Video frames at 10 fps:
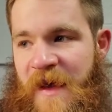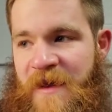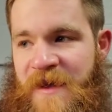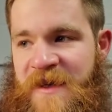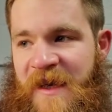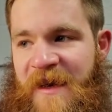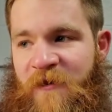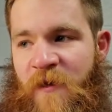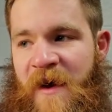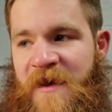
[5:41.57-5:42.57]
And the dead
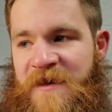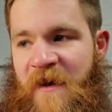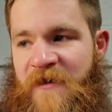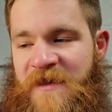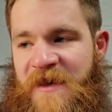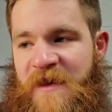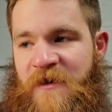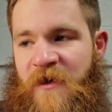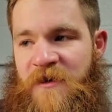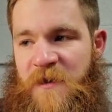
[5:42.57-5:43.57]
giveaway is obviously the
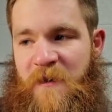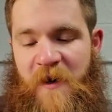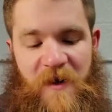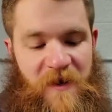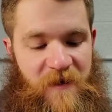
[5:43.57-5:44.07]
large mint mark.